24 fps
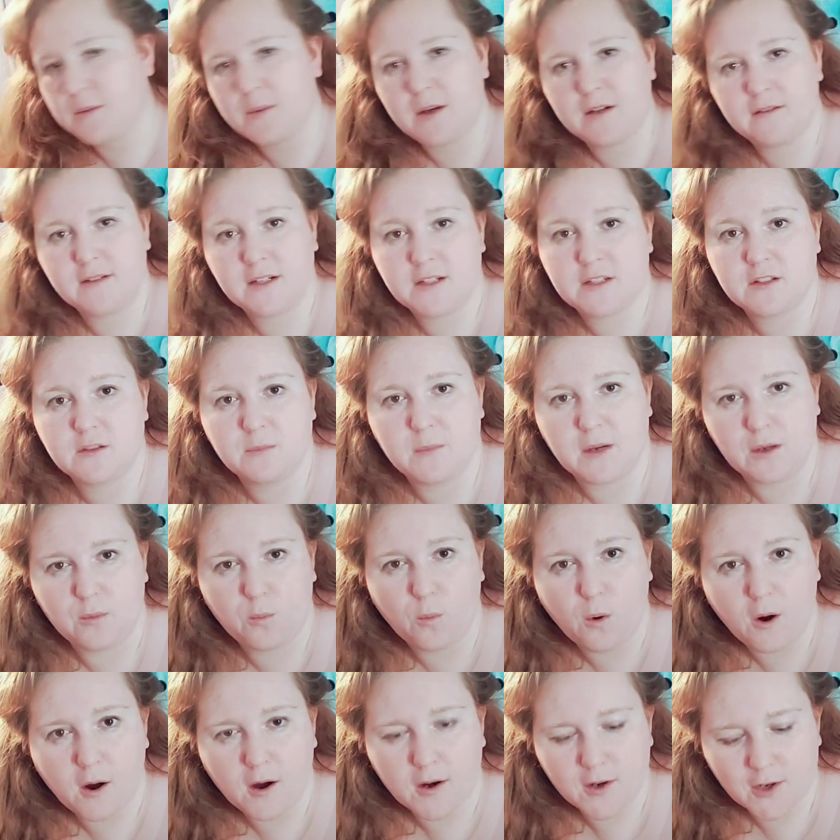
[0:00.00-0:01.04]
rest of my
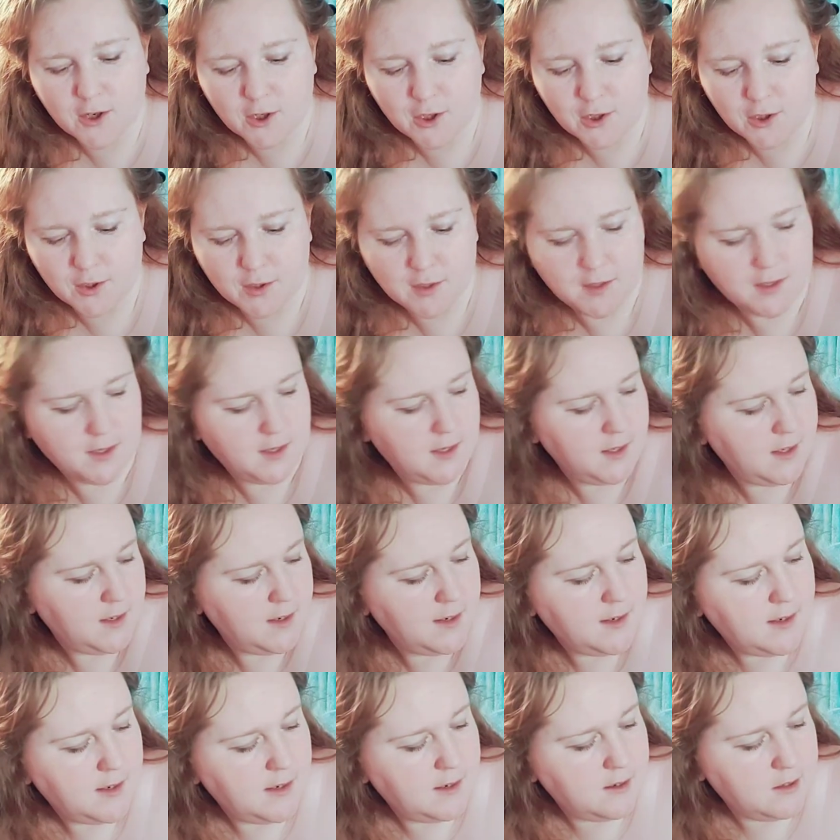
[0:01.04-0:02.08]
water.
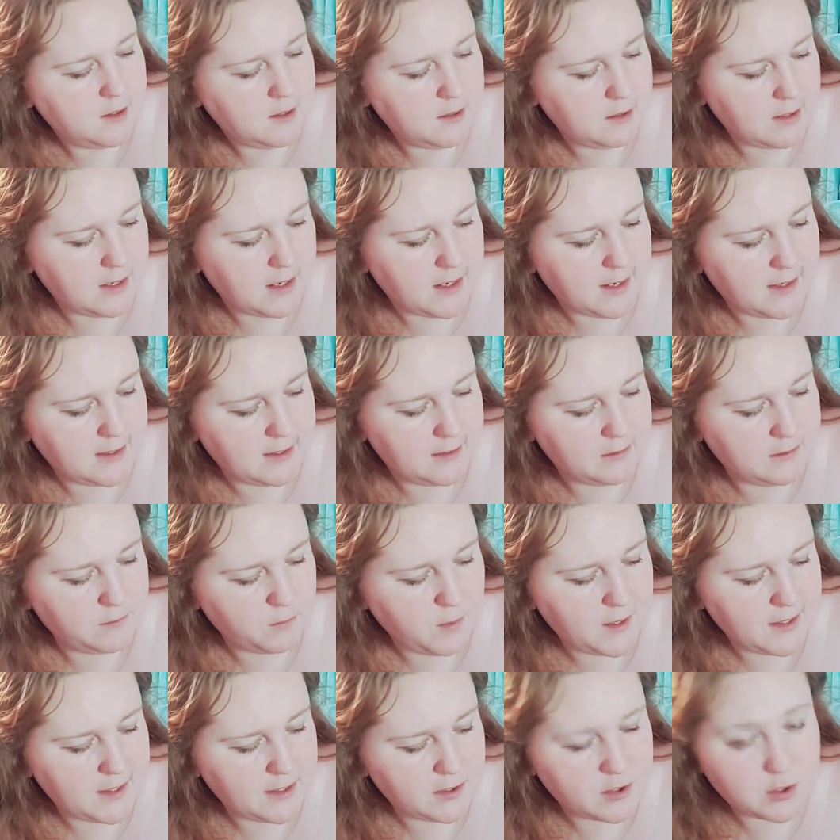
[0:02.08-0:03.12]
I
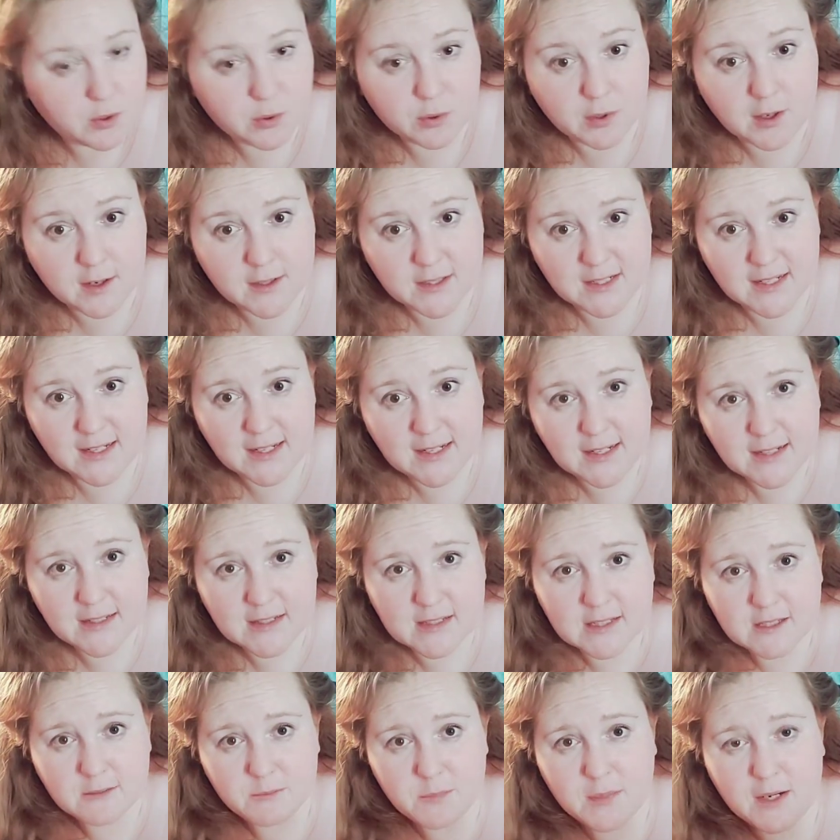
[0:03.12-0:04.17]
waited too long to
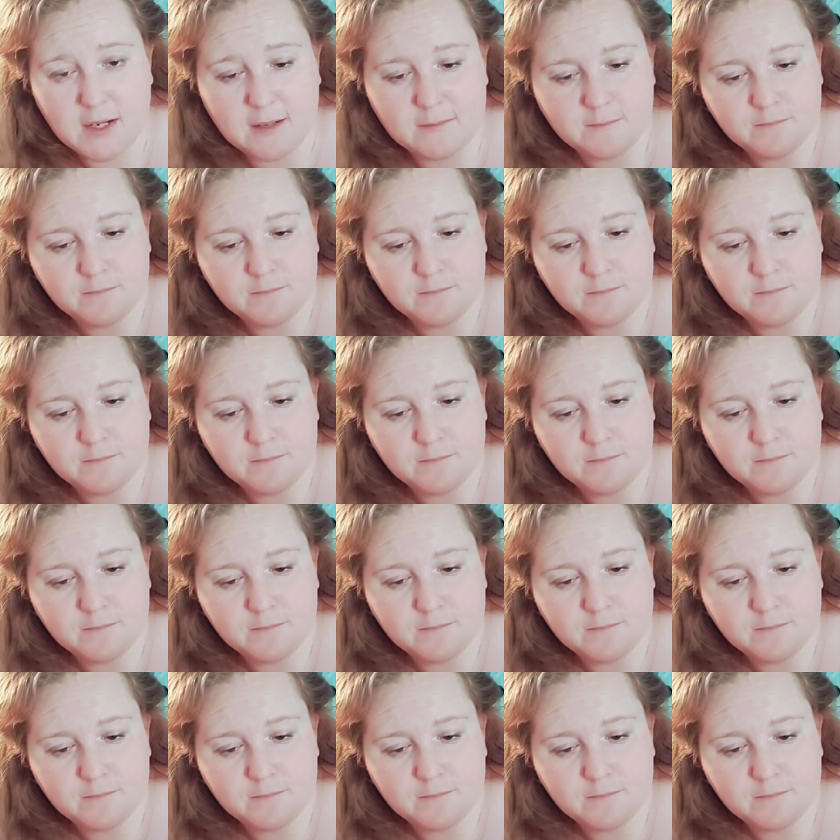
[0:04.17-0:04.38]
eat, but